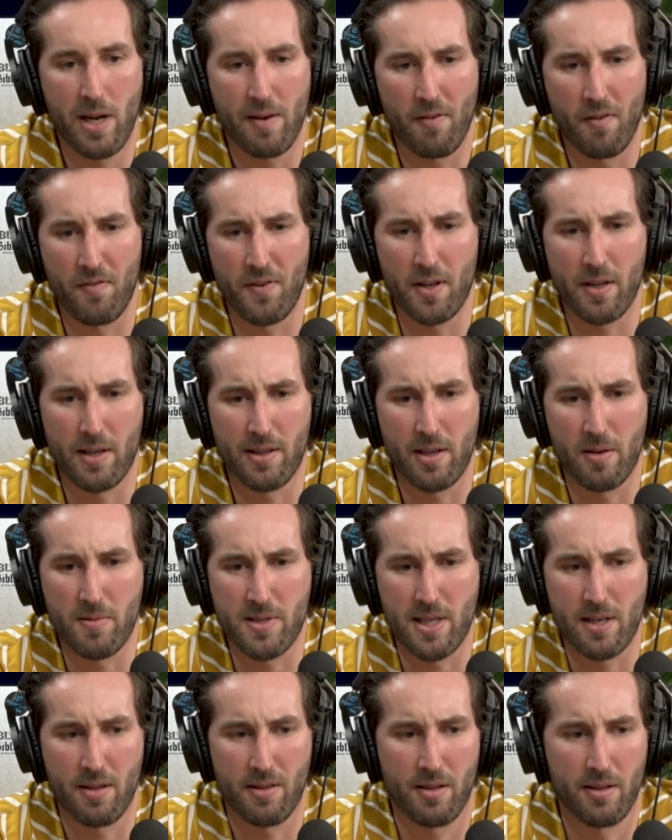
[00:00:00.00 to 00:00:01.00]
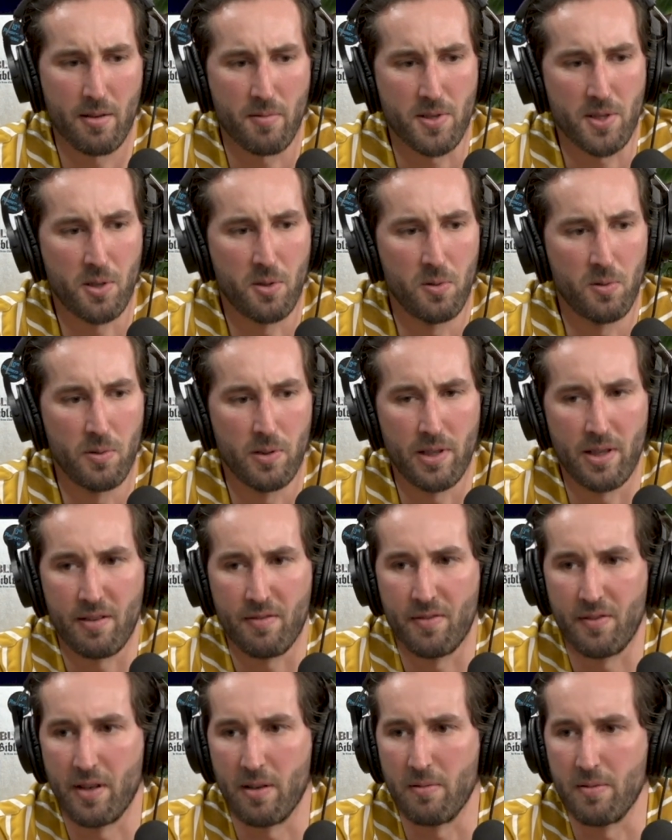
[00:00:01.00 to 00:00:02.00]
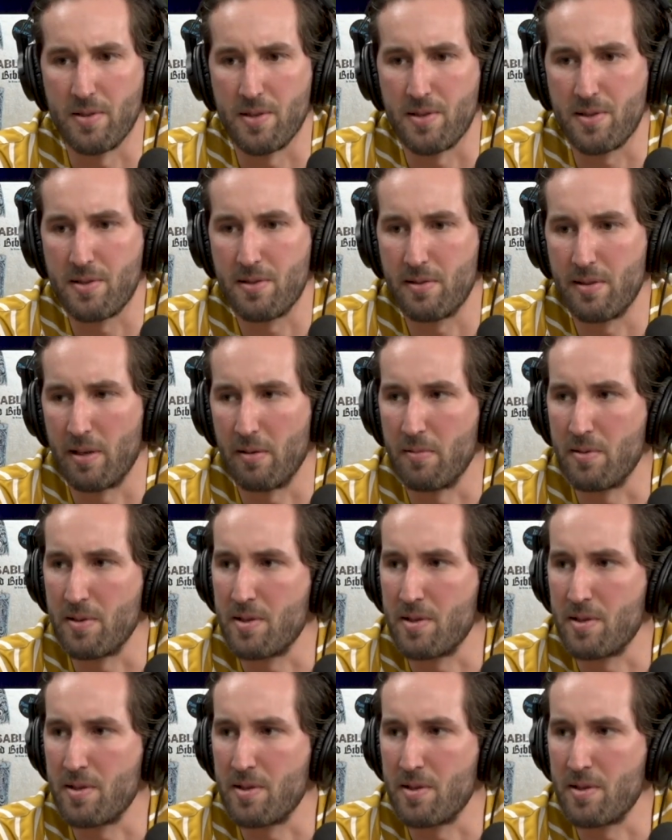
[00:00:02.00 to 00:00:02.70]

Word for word: We never felt like there was anything that was cool enough that was